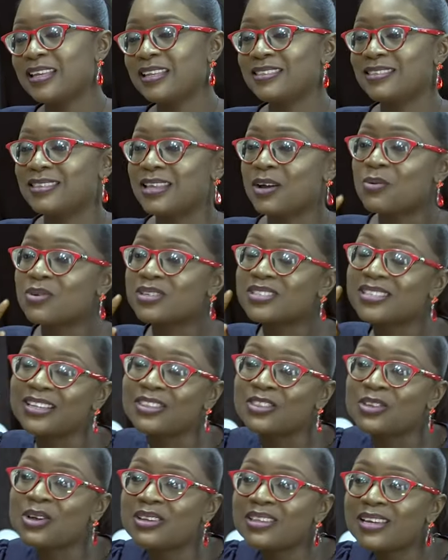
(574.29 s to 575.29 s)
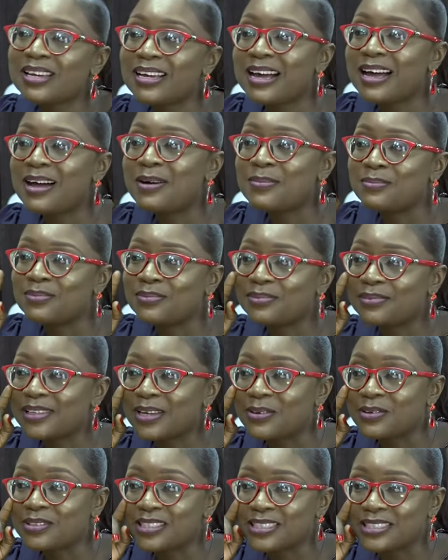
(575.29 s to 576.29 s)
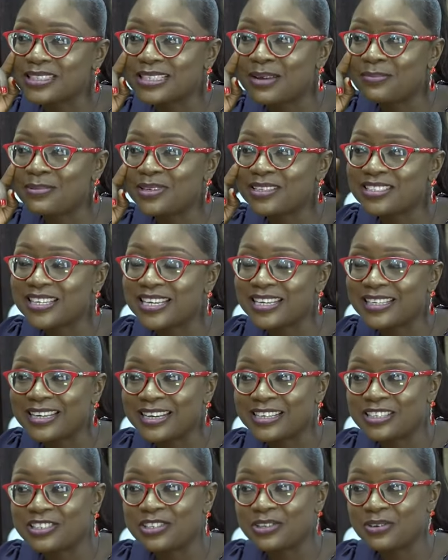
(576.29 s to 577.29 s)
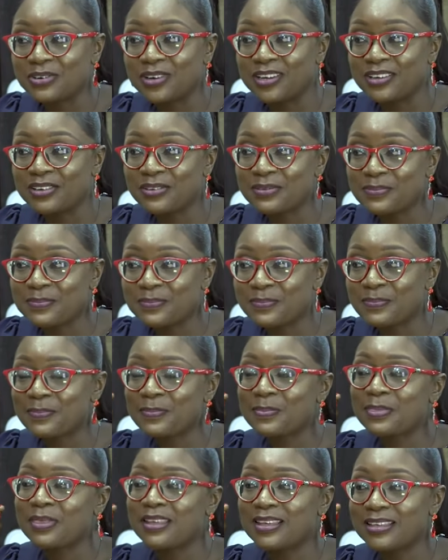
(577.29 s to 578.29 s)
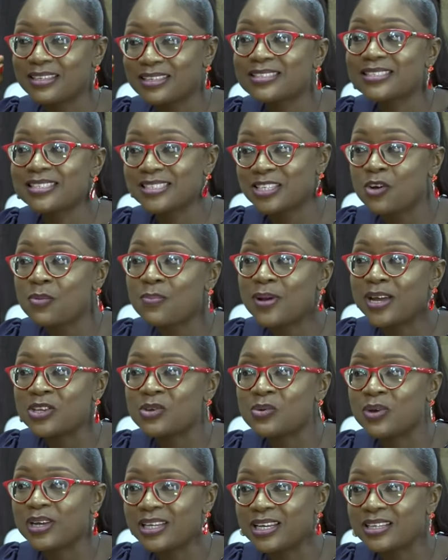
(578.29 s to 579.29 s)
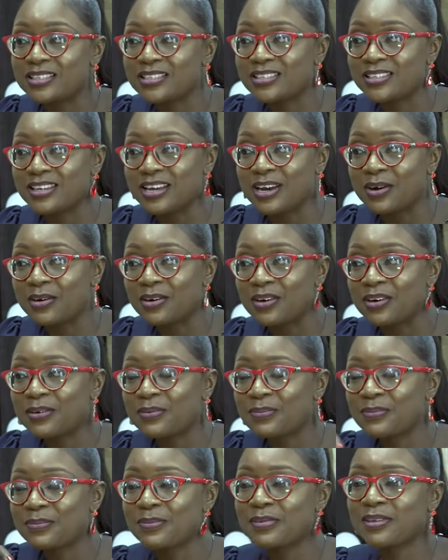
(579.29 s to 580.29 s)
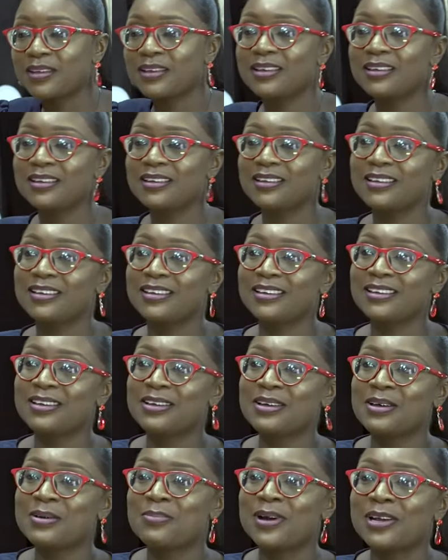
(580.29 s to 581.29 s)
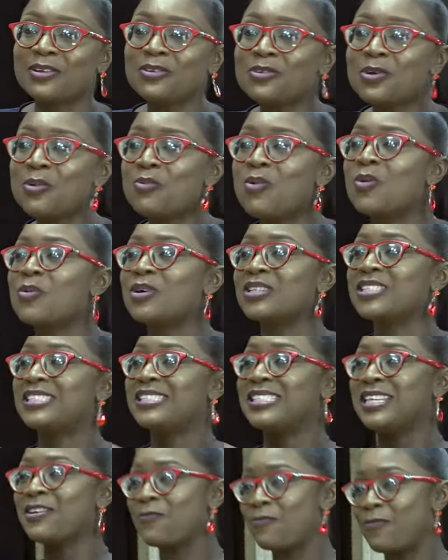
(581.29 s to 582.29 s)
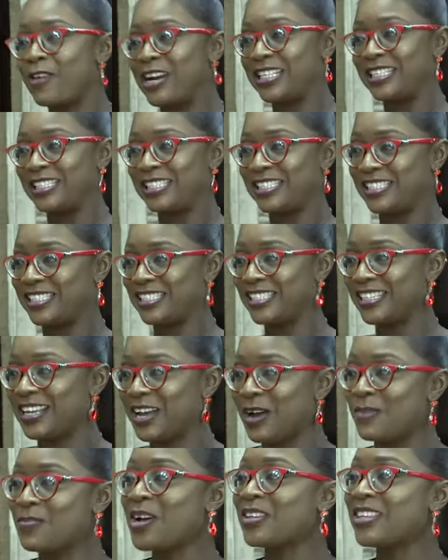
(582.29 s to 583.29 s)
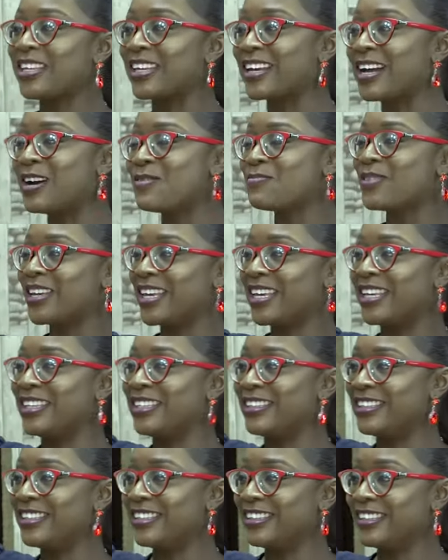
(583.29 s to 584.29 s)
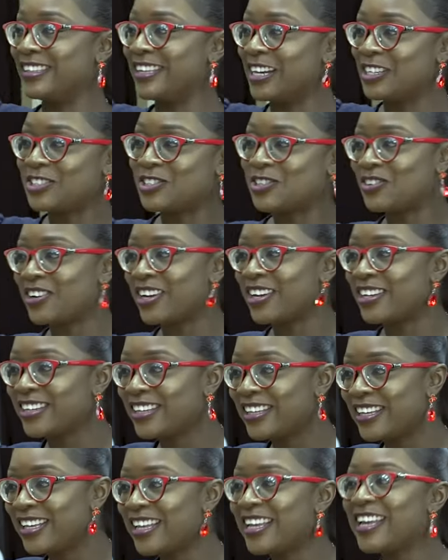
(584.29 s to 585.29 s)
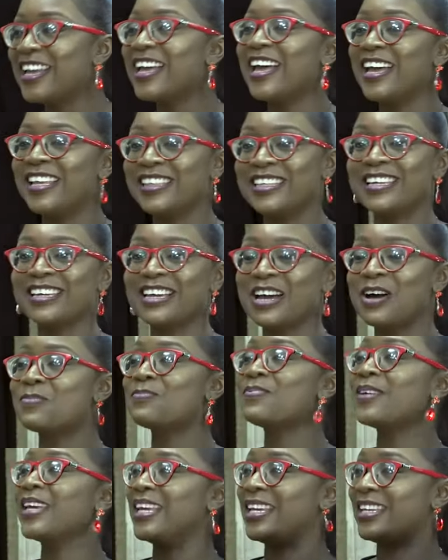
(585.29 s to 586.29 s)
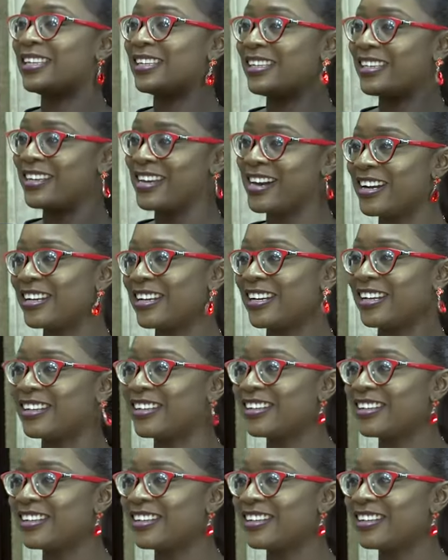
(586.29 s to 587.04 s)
There was another camp that was established in Nigeria, still by UNHCR. But I don't know what was different about the camp in Nigeria and the camp in Ghana.